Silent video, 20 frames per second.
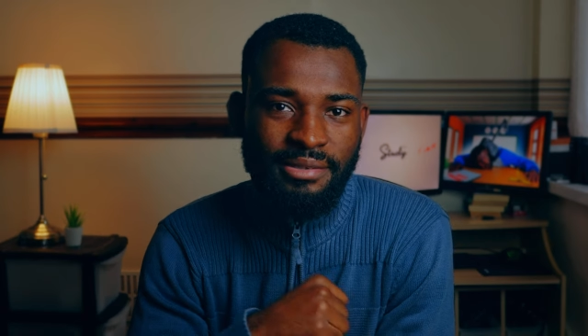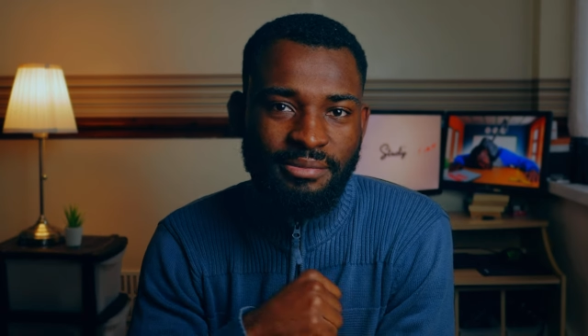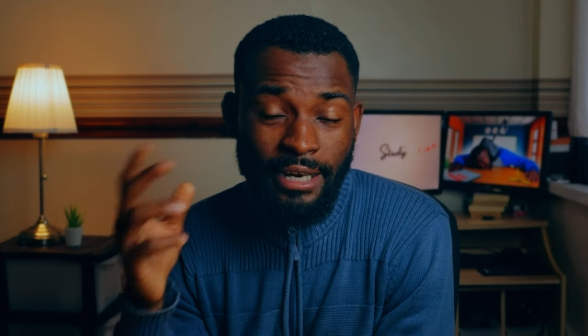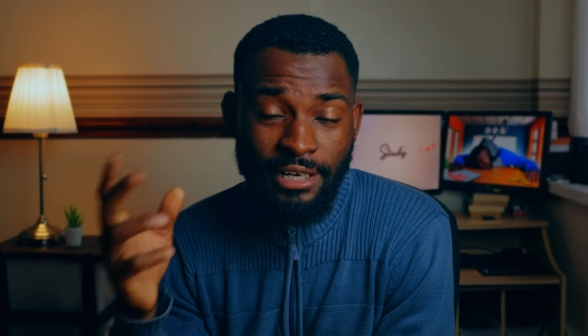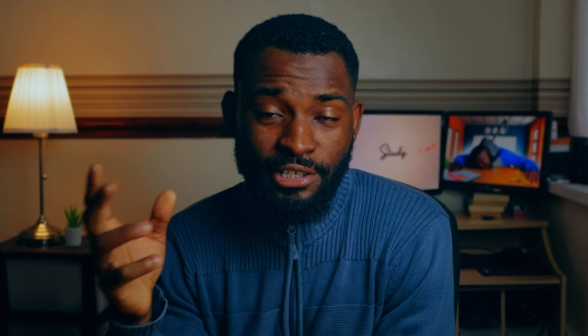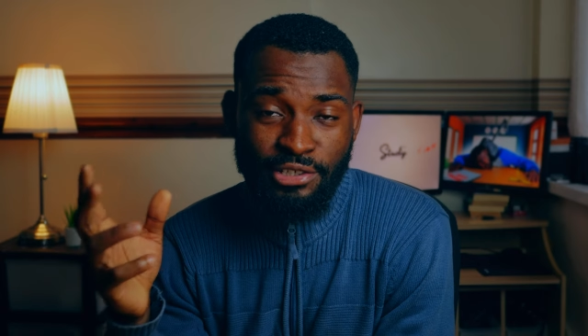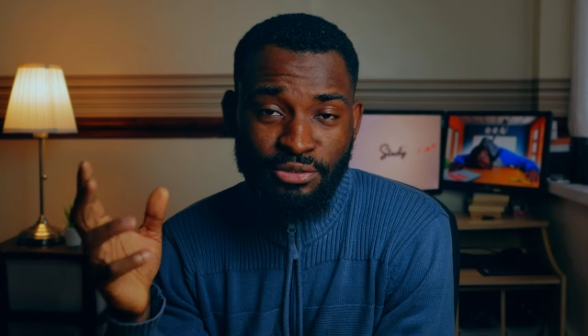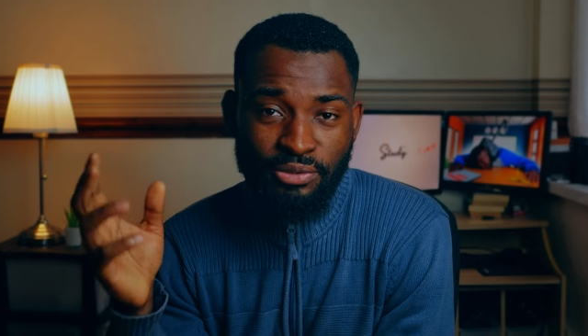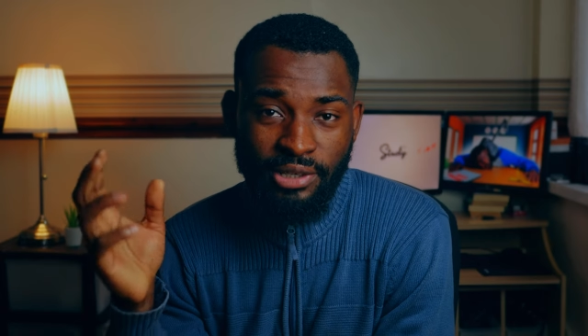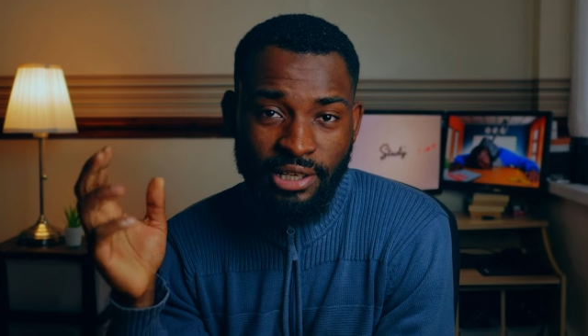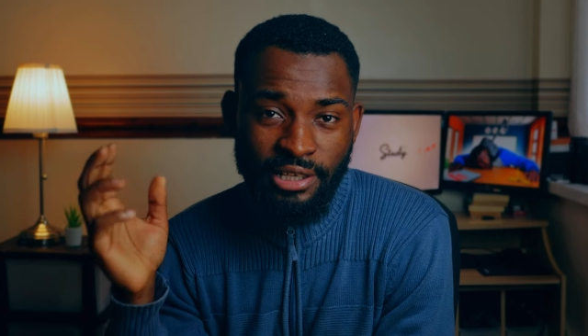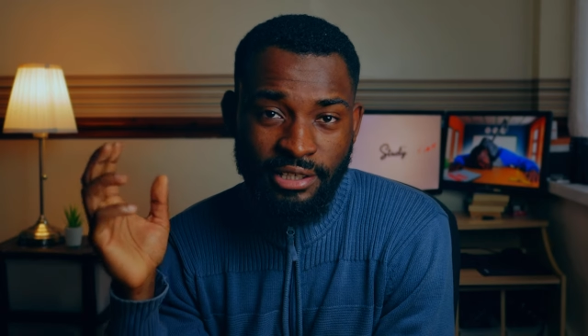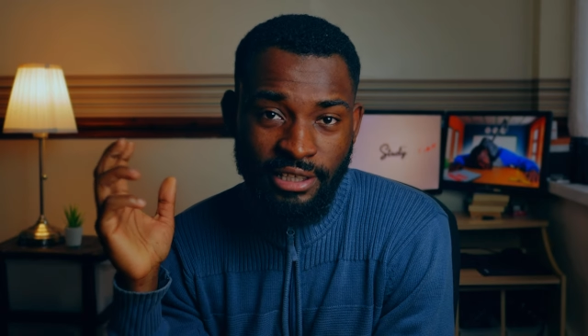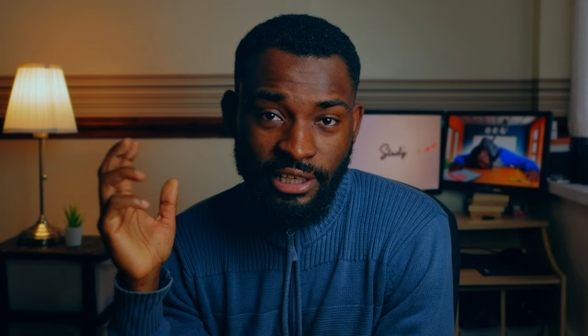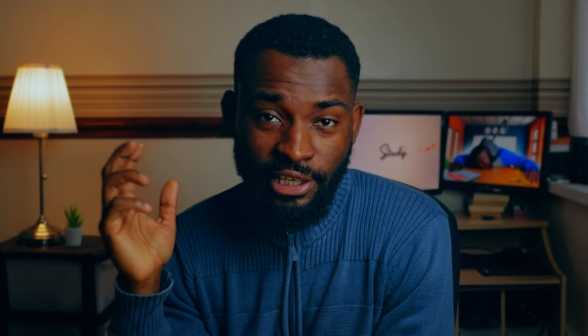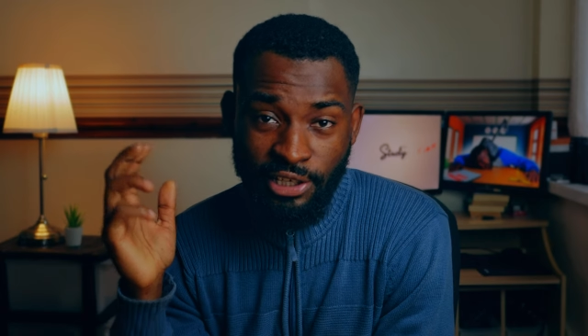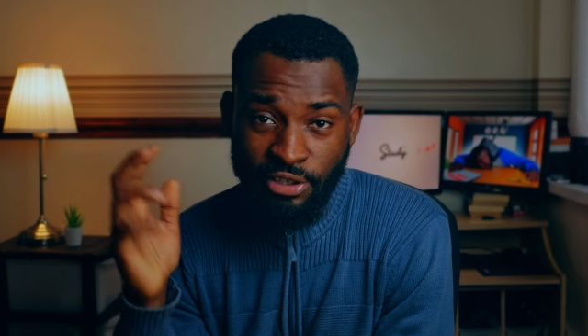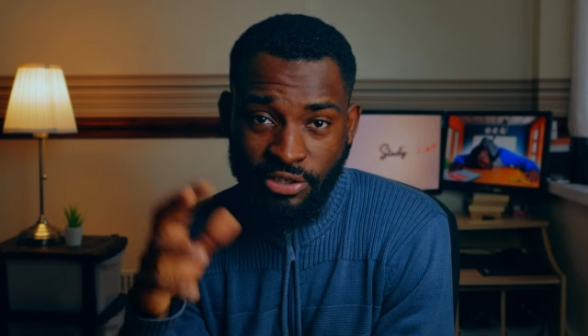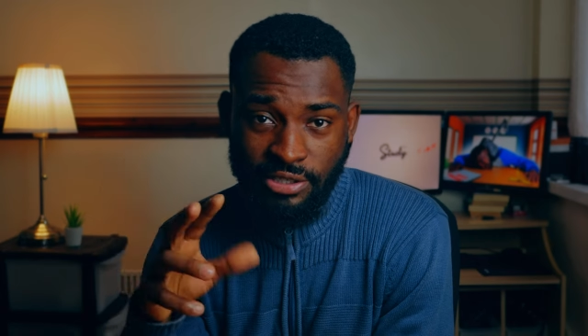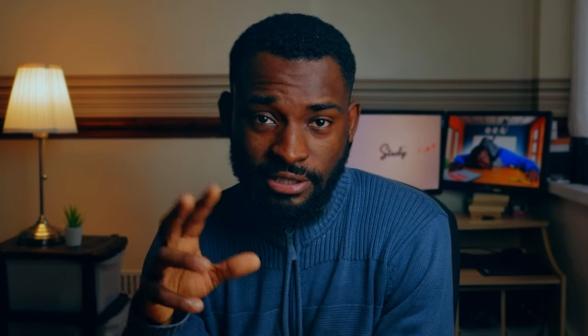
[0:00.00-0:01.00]
That is when
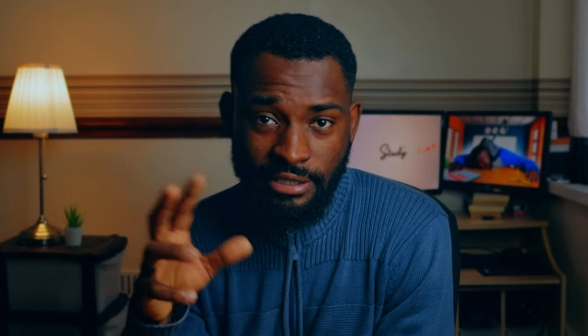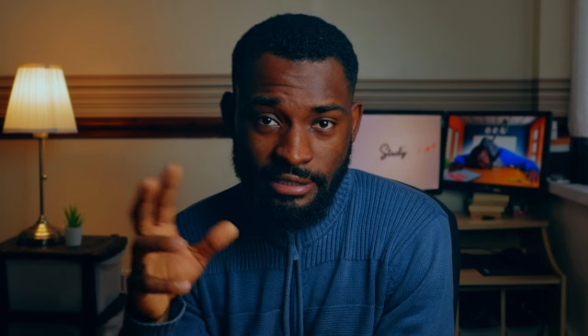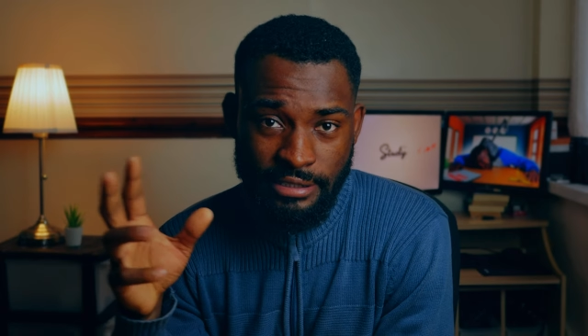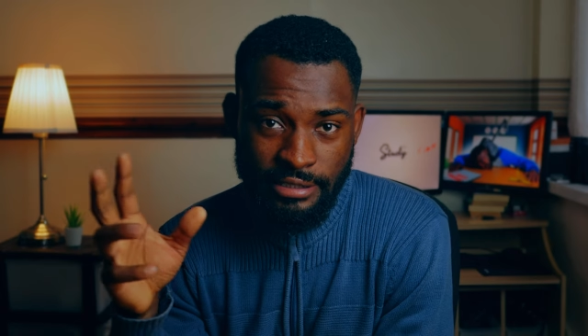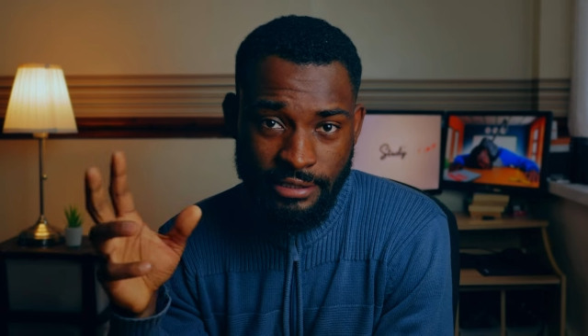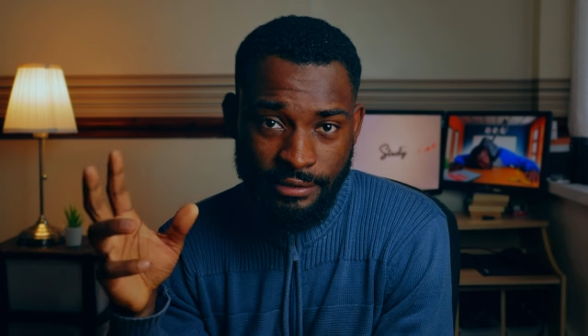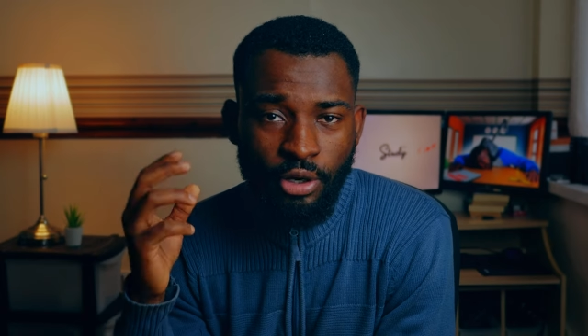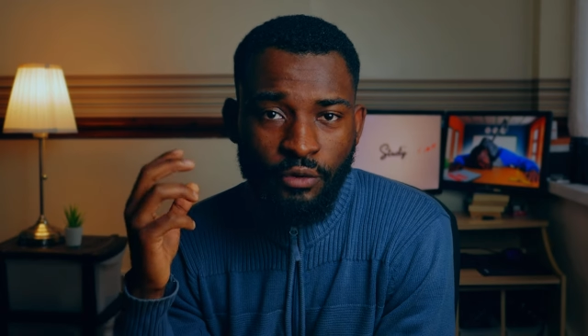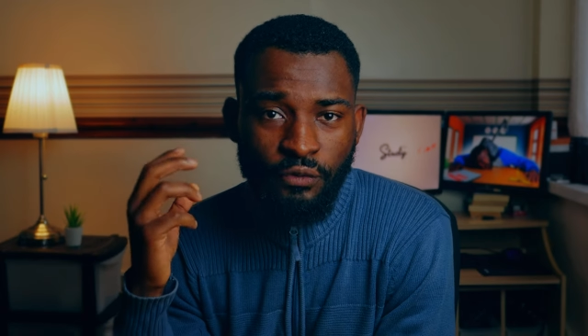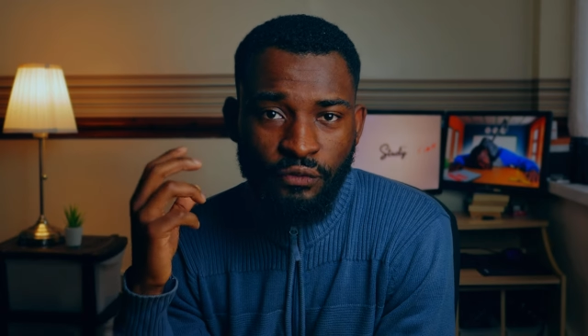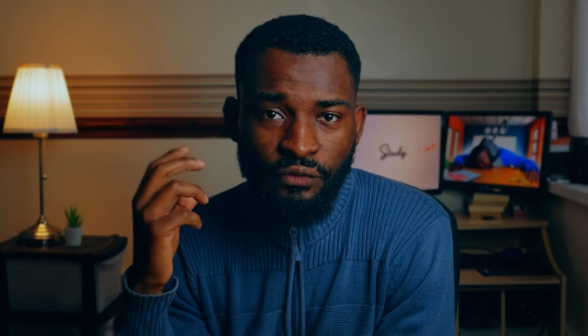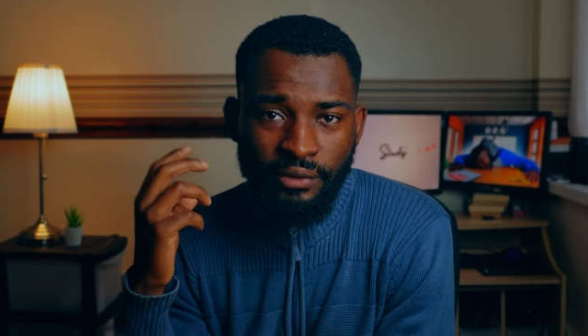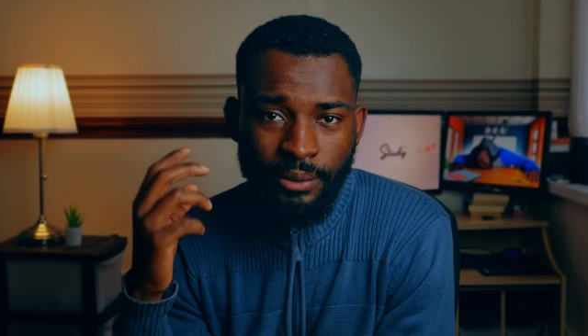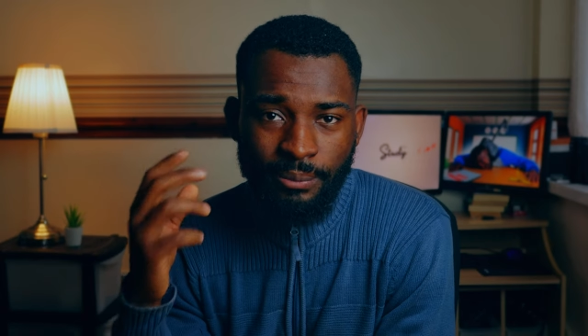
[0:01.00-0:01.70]
innocence of